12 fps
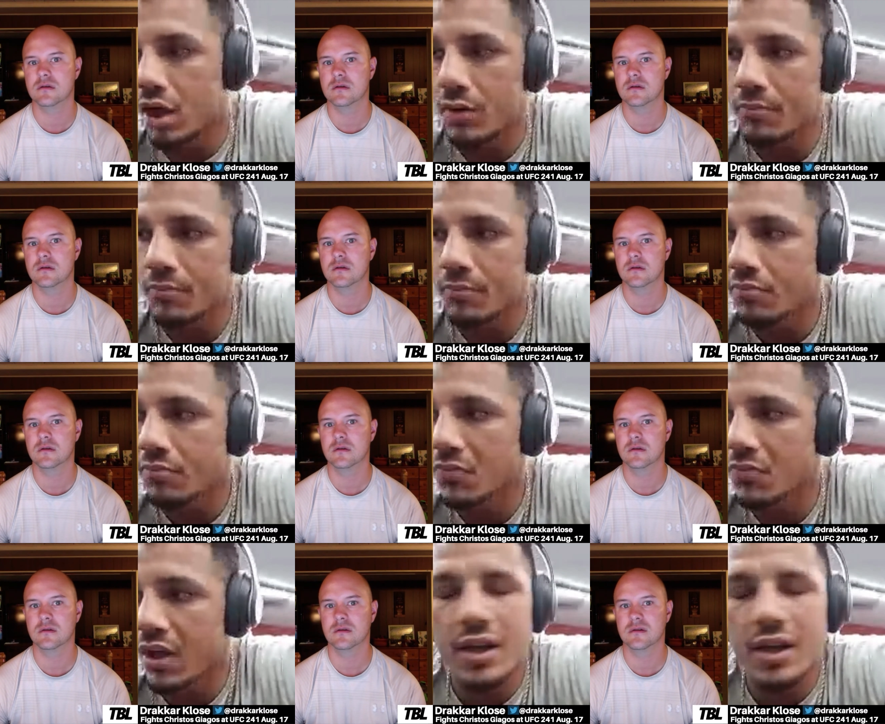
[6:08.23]
Speaker 1: Um,
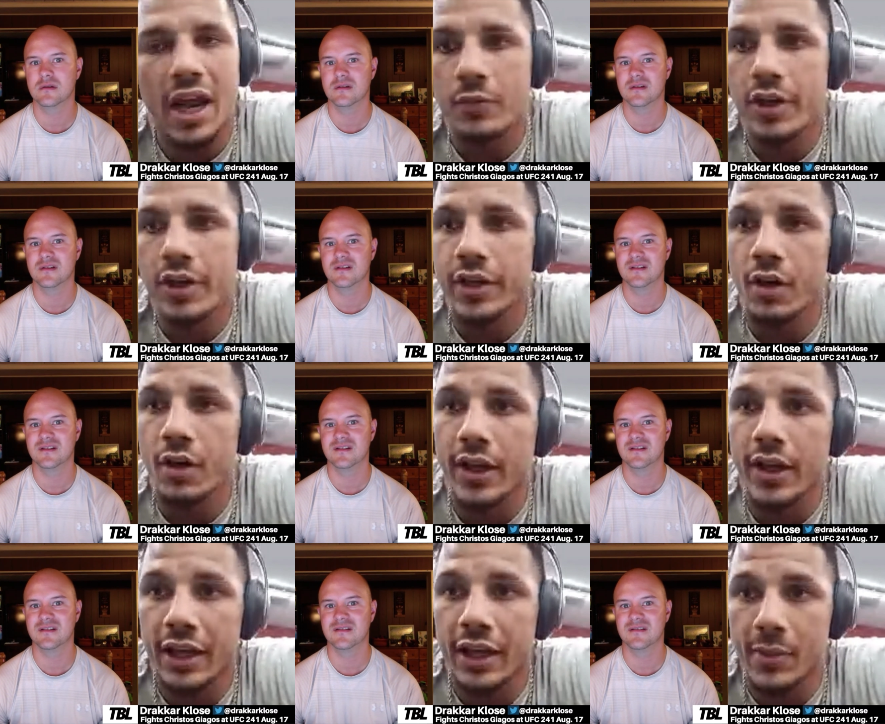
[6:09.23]
not really. You
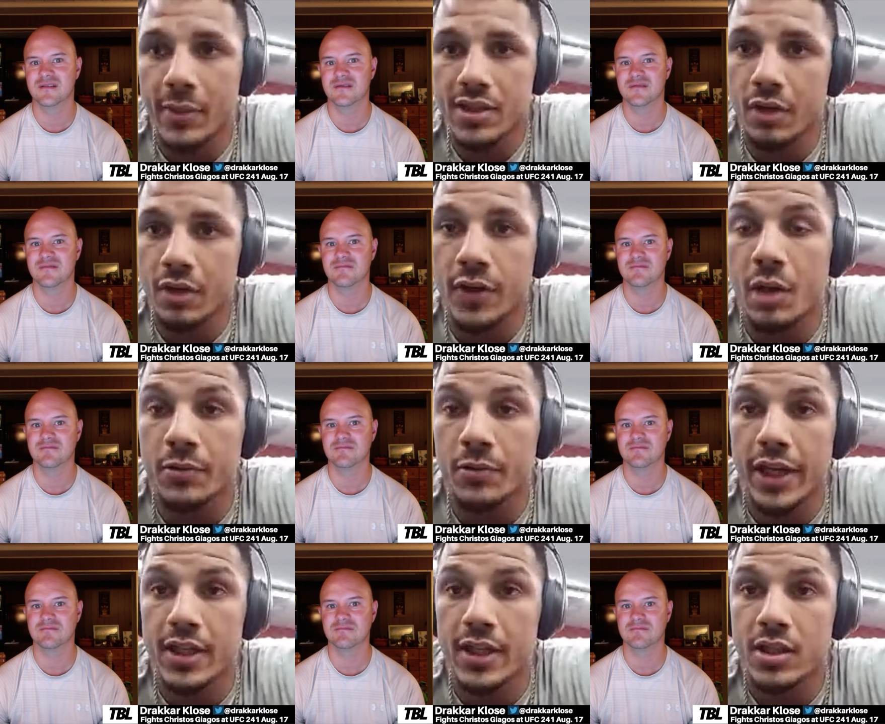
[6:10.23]
know, I gave myself a
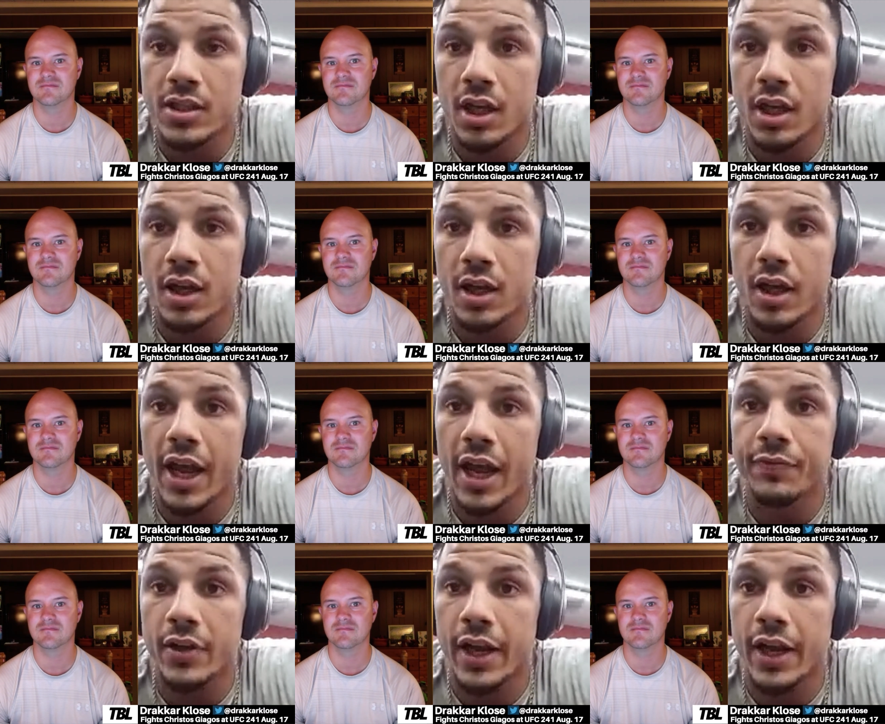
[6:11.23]
couple days uh,
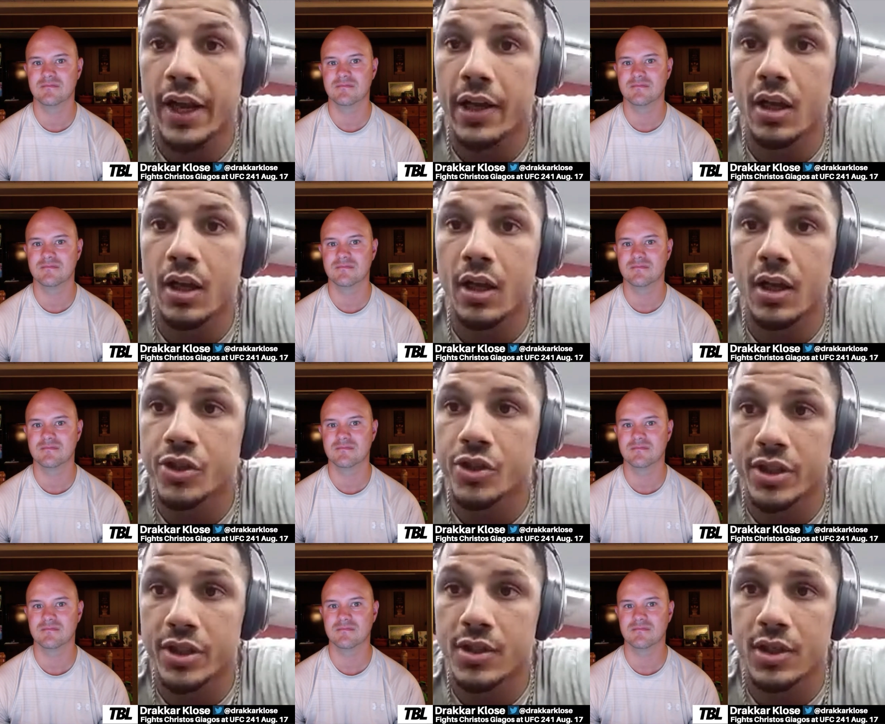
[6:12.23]
after that
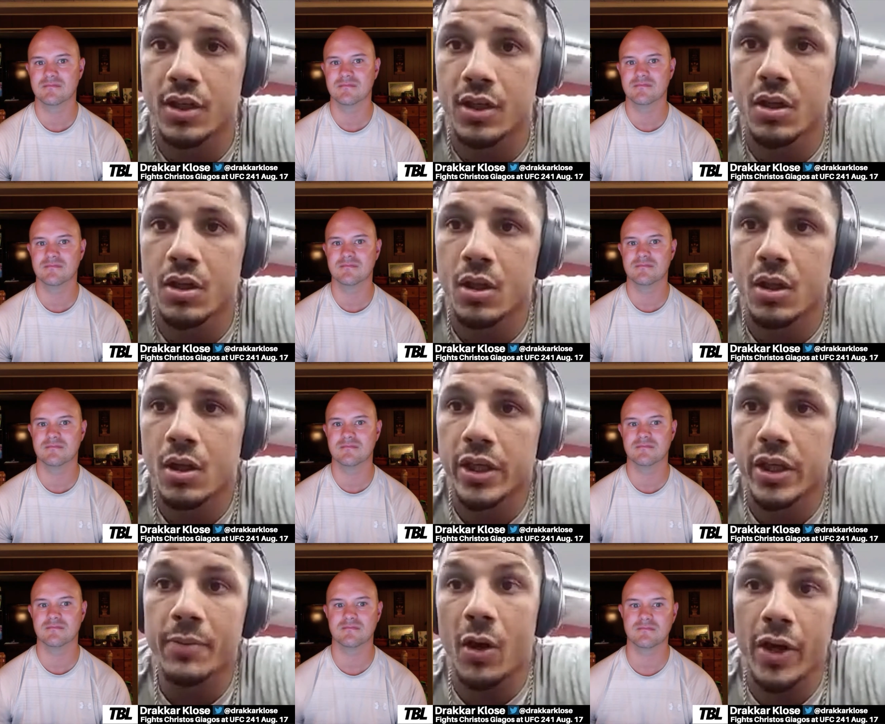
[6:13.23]
uh, just to
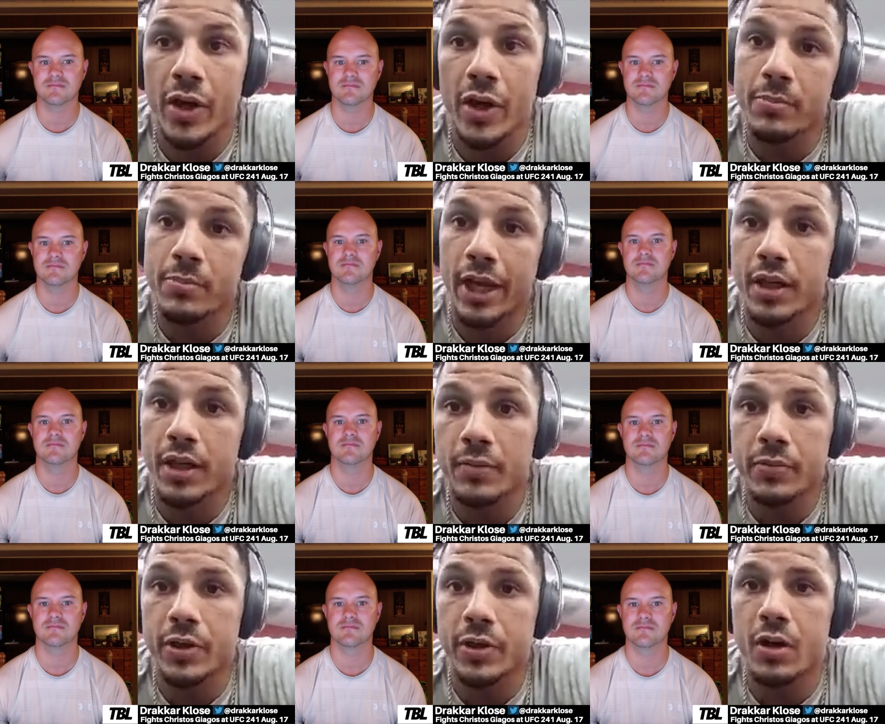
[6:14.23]
get my weight back
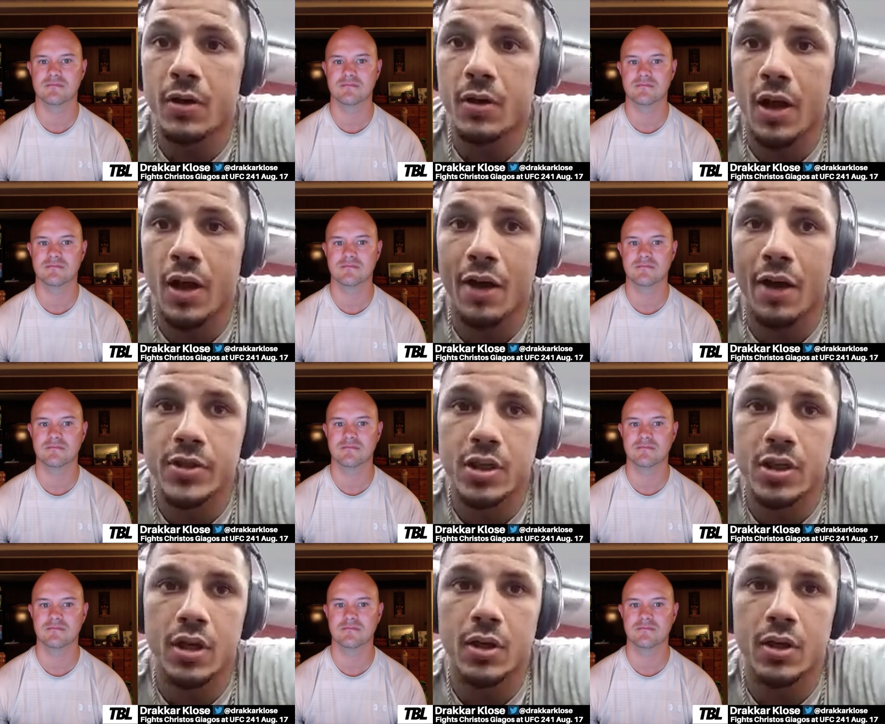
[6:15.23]
up. You know, I
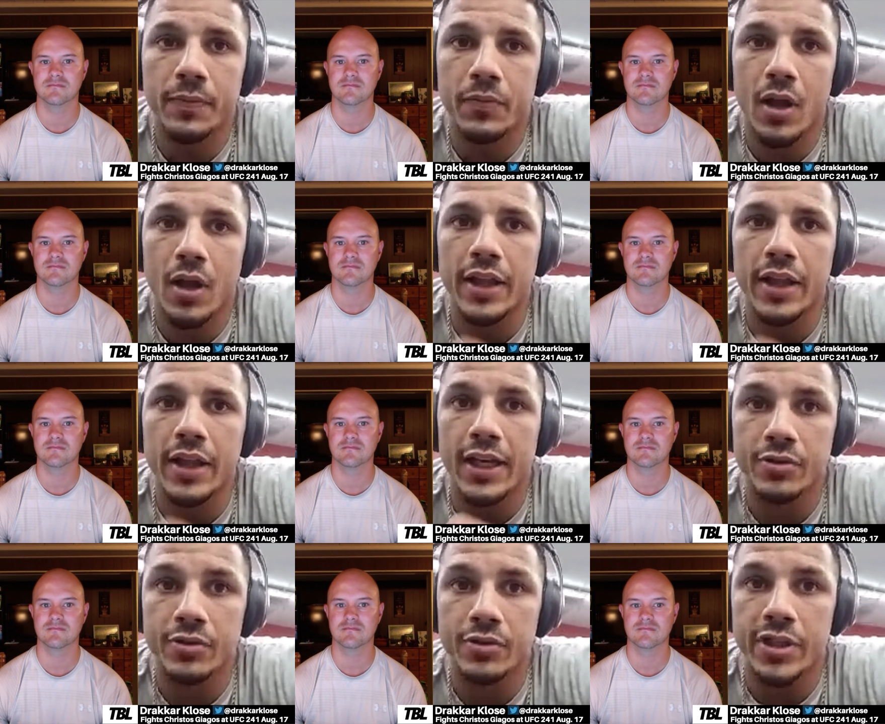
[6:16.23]
was uh,
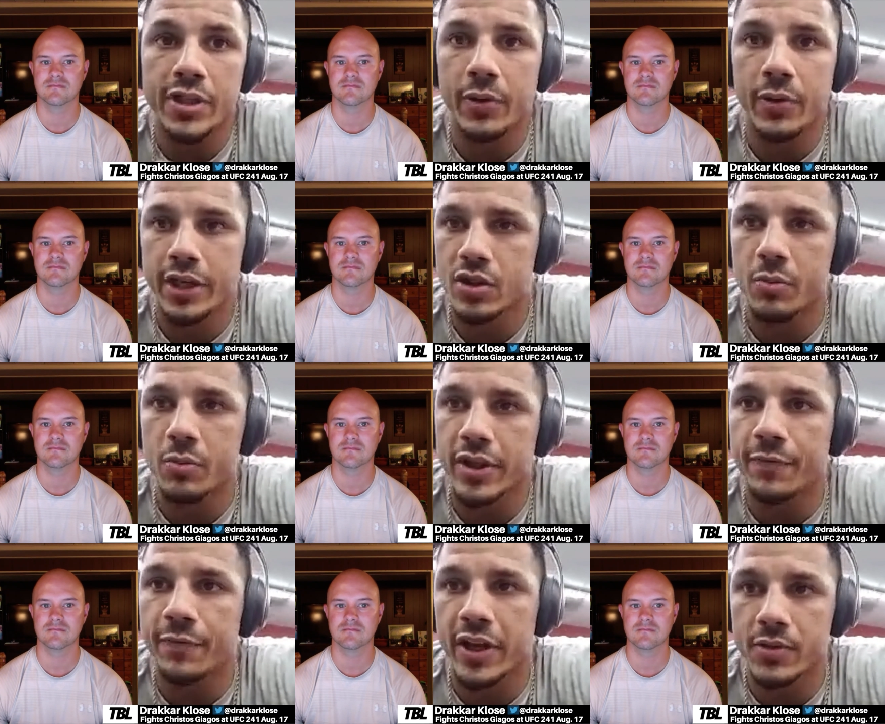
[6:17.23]
on that Tuesday when they
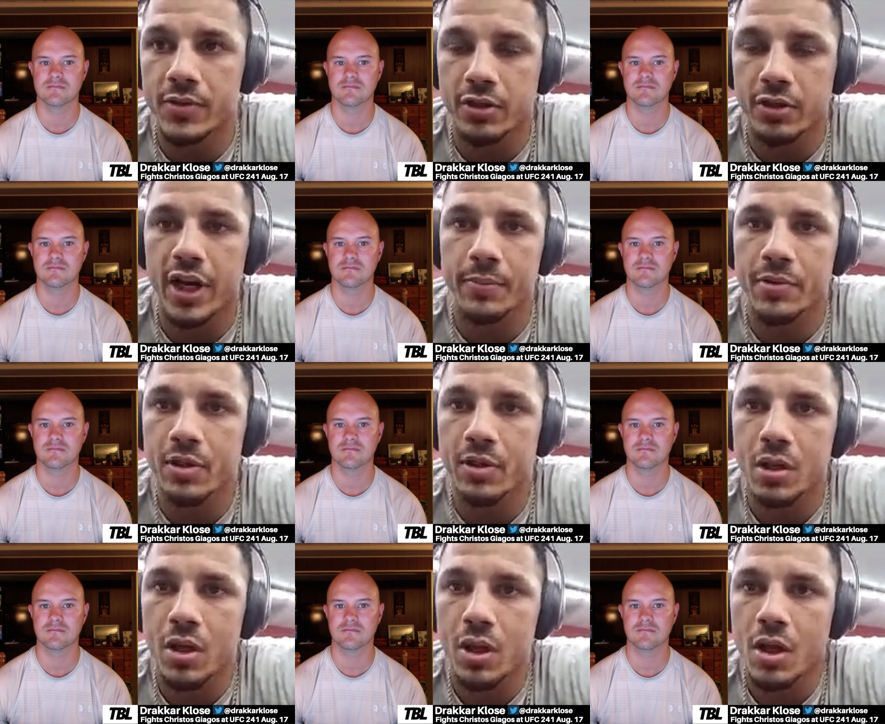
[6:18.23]
told me to fight the strap.
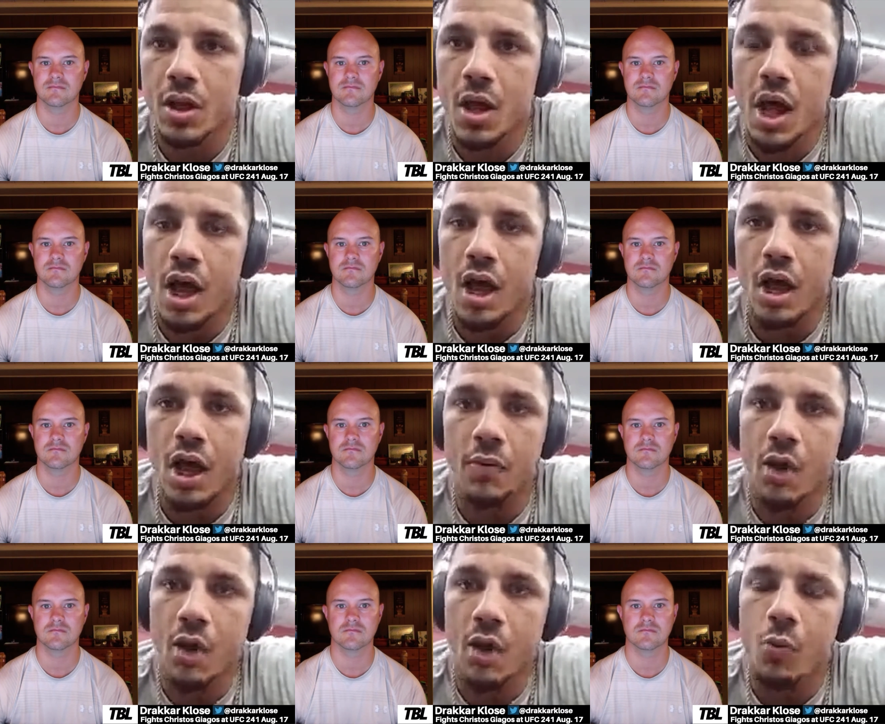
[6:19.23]
You
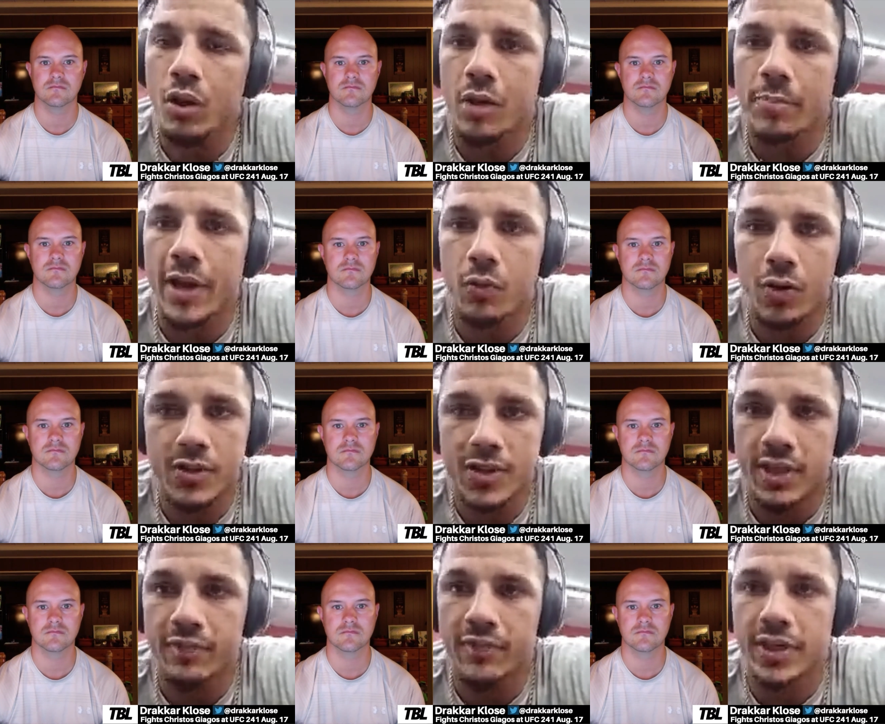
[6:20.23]
know, I, I, woke up at
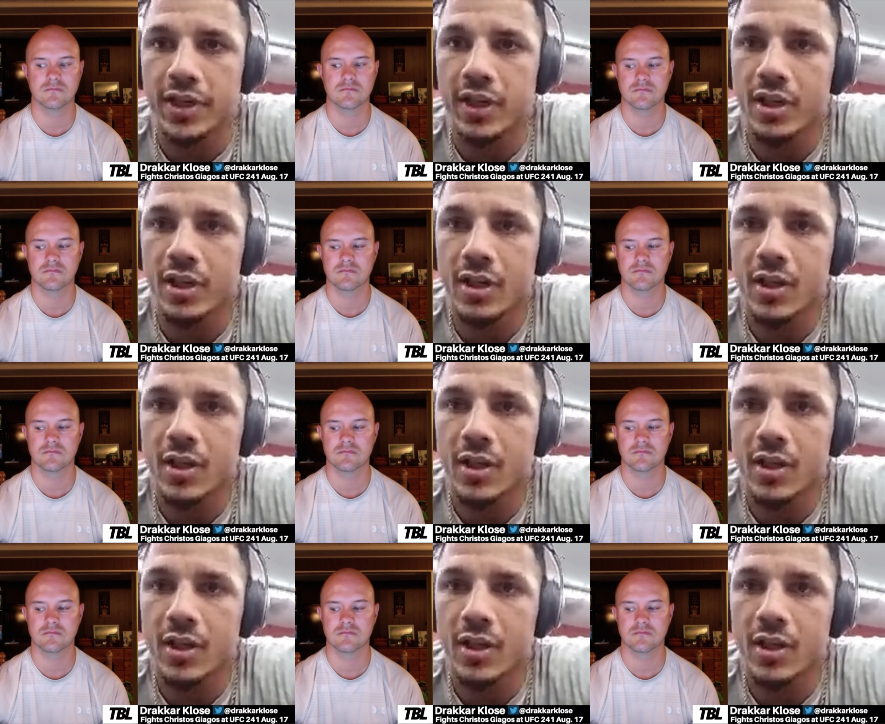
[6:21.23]
170,